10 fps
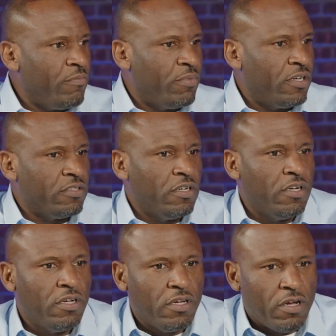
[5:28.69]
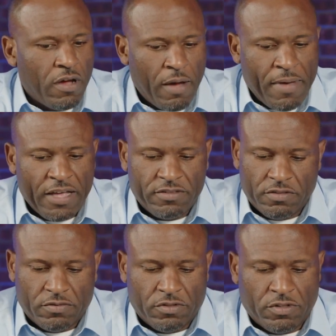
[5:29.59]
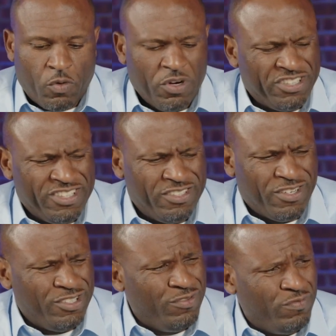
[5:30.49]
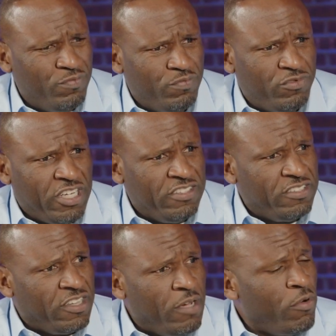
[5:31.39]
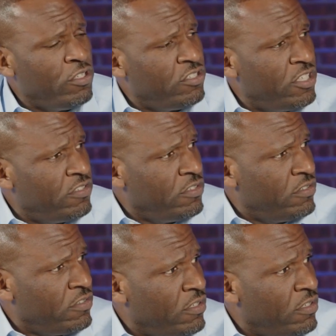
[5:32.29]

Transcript: But the question is, are you chasing them or are you chasing yourself?